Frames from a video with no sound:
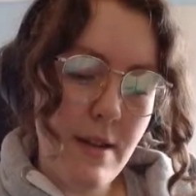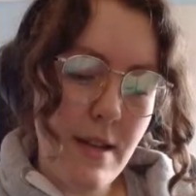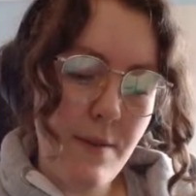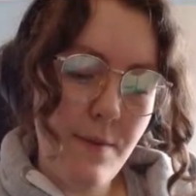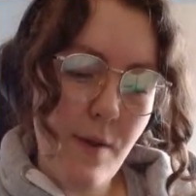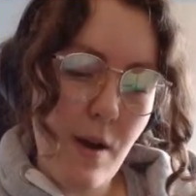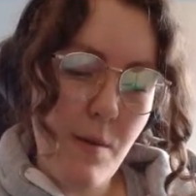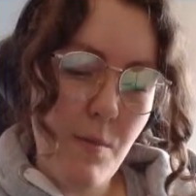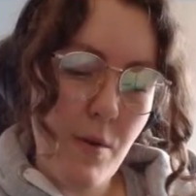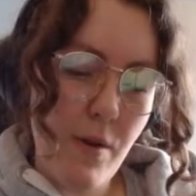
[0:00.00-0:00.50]

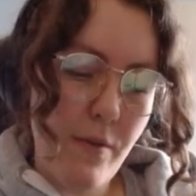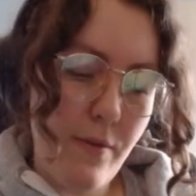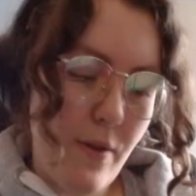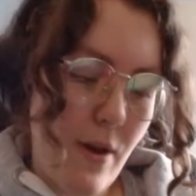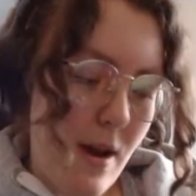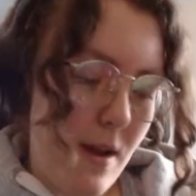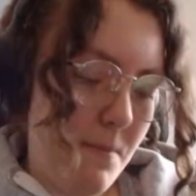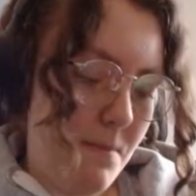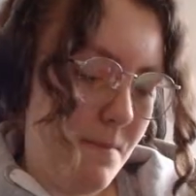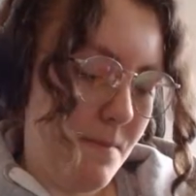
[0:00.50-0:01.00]
frame by
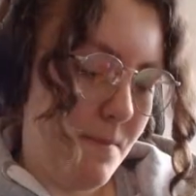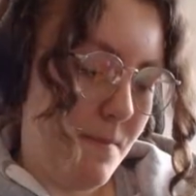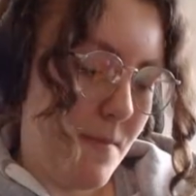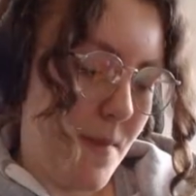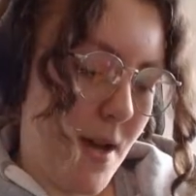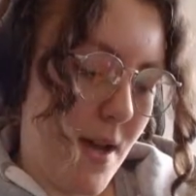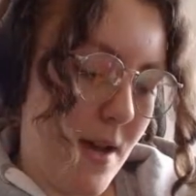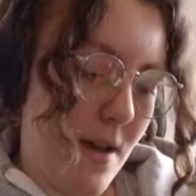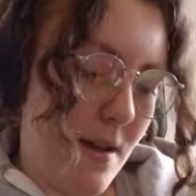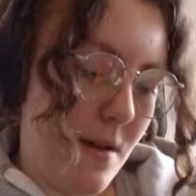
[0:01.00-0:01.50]
frame.
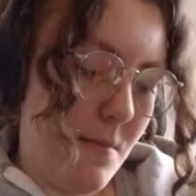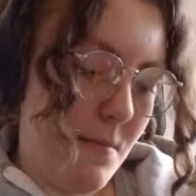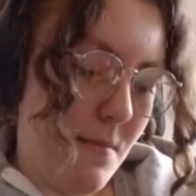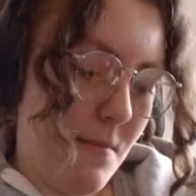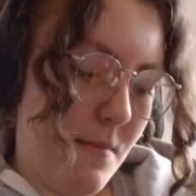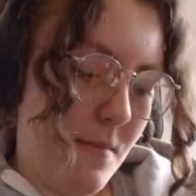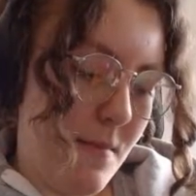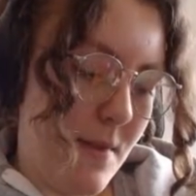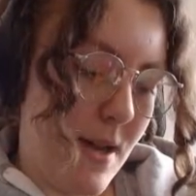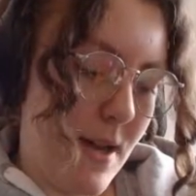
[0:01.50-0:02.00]

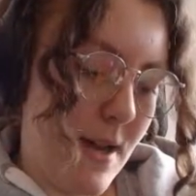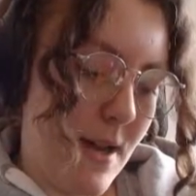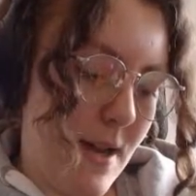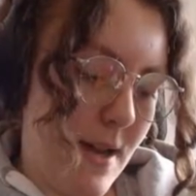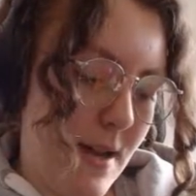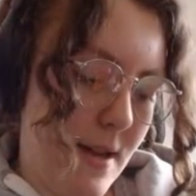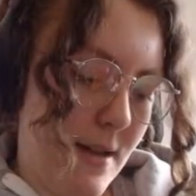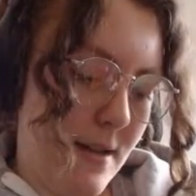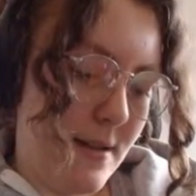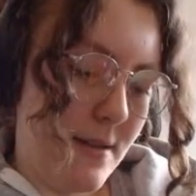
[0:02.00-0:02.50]

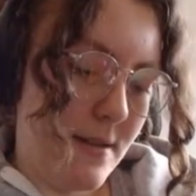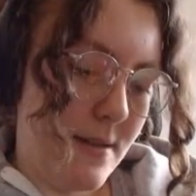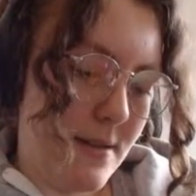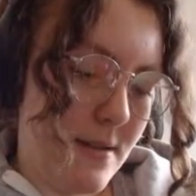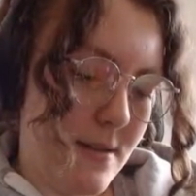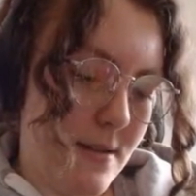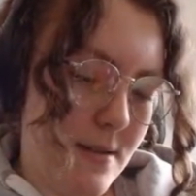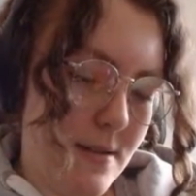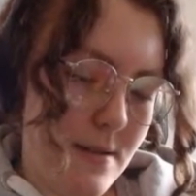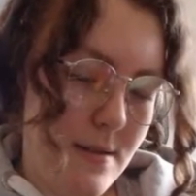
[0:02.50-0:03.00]
And
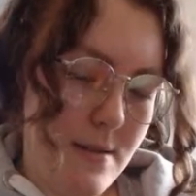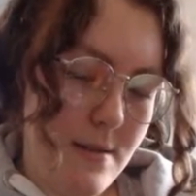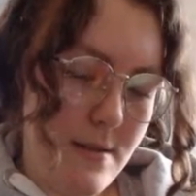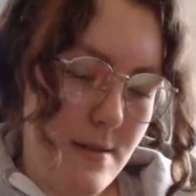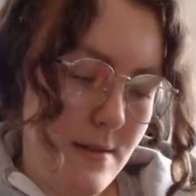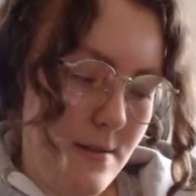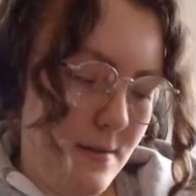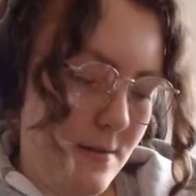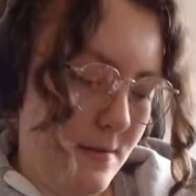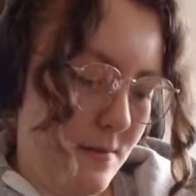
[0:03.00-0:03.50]

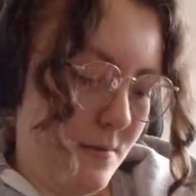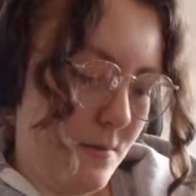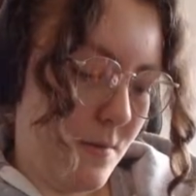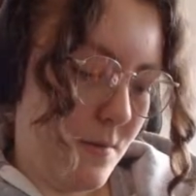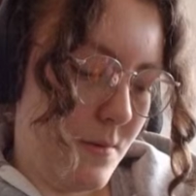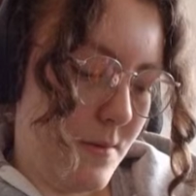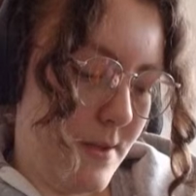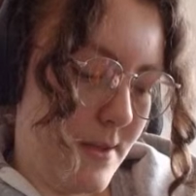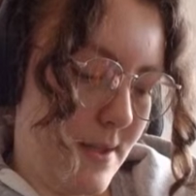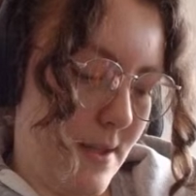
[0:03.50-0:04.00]

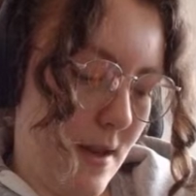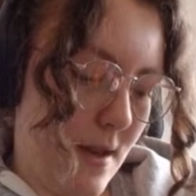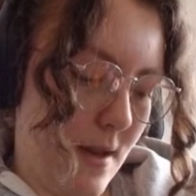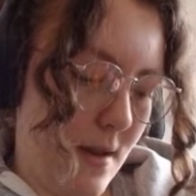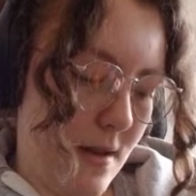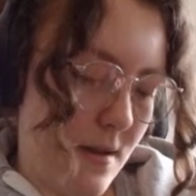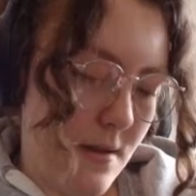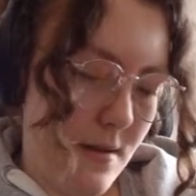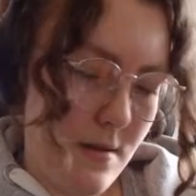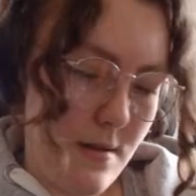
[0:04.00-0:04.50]
what was that
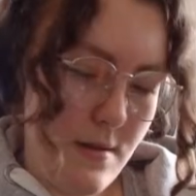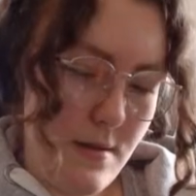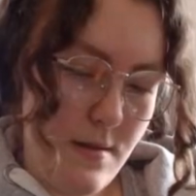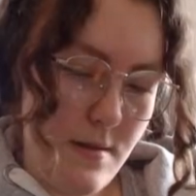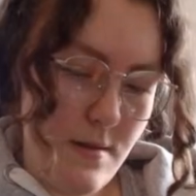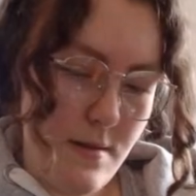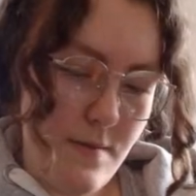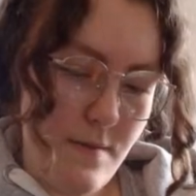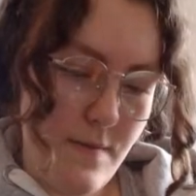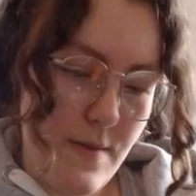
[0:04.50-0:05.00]

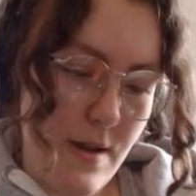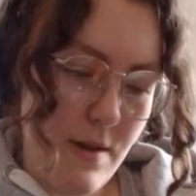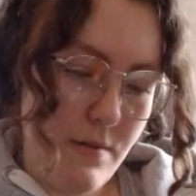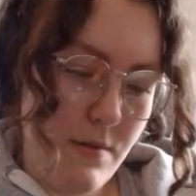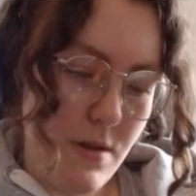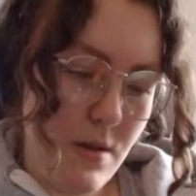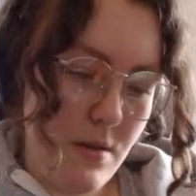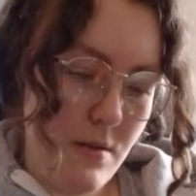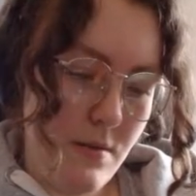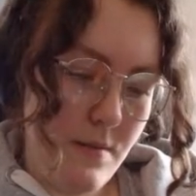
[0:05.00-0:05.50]

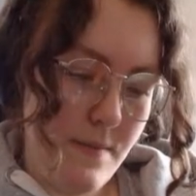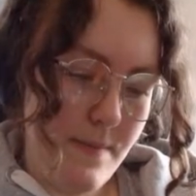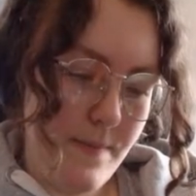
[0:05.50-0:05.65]
value?